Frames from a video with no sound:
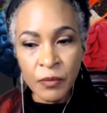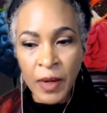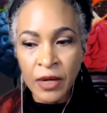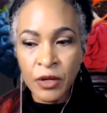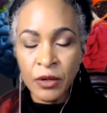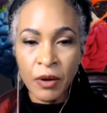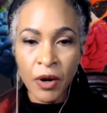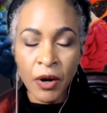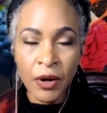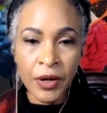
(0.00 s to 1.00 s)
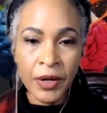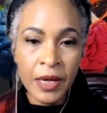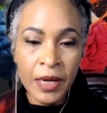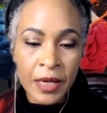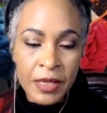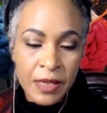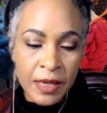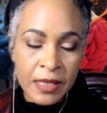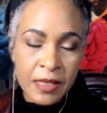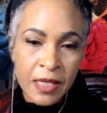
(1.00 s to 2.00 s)
When you are, so
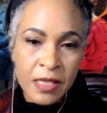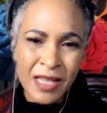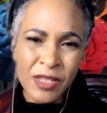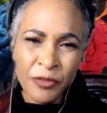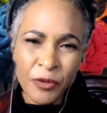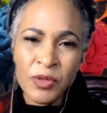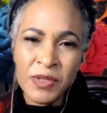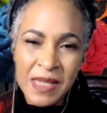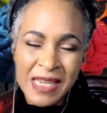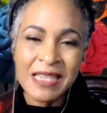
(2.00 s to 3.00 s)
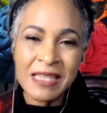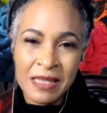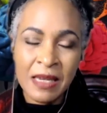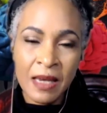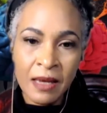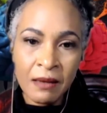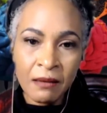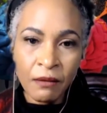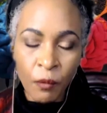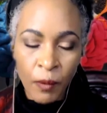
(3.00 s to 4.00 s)
it's of course
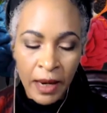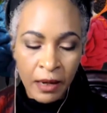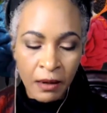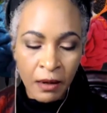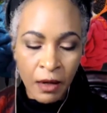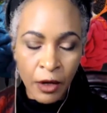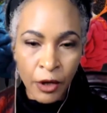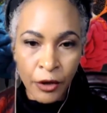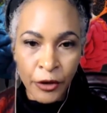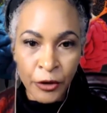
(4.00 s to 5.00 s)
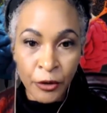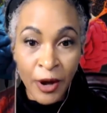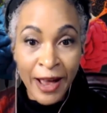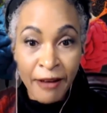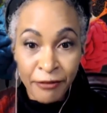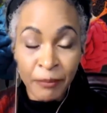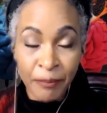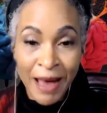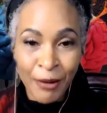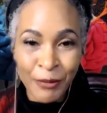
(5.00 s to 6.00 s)
easier when you have the
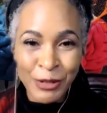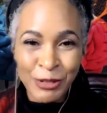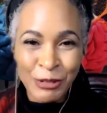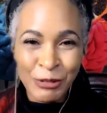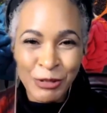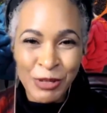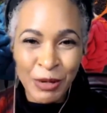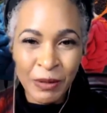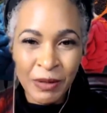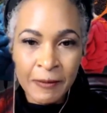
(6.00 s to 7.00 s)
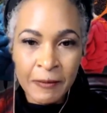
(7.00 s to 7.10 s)
power to do so,